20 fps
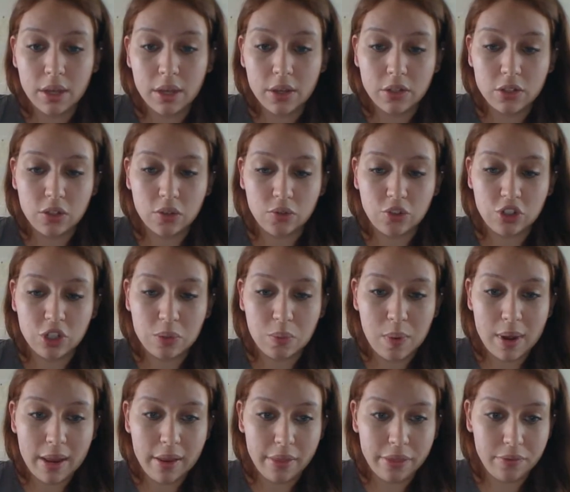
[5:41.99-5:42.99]
So she
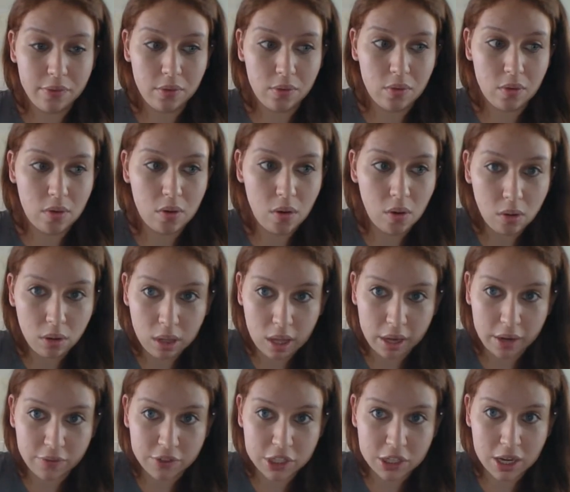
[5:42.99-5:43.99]
went through a whole lot
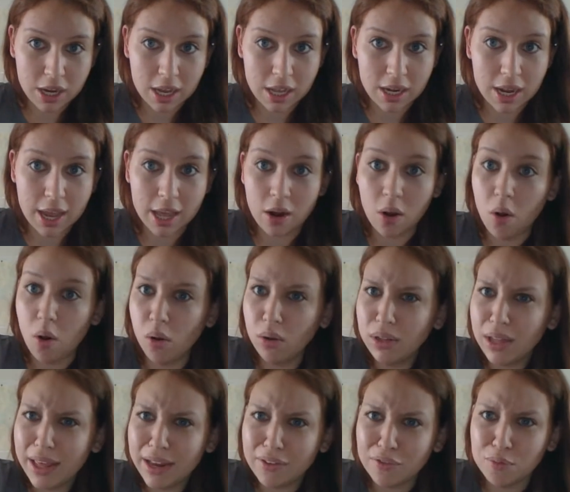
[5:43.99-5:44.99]
of shit and a whole
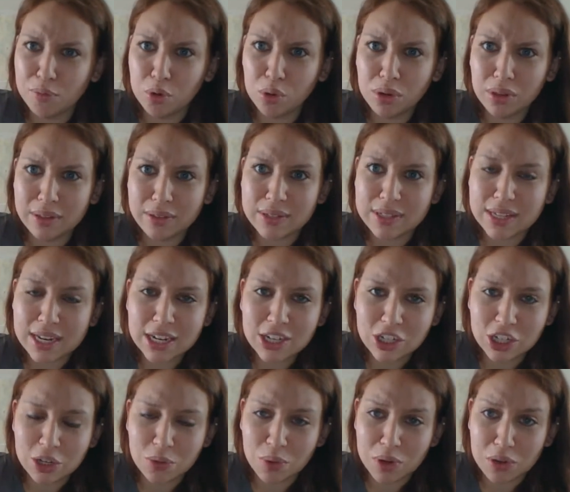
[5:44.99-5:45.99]
lot of
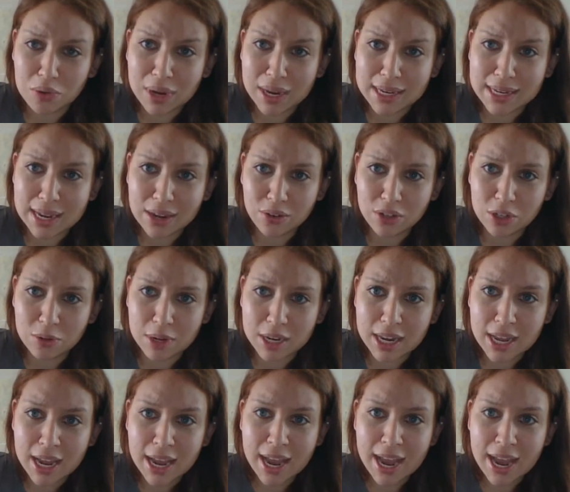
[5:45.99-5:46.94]
brutalization when you get down to it.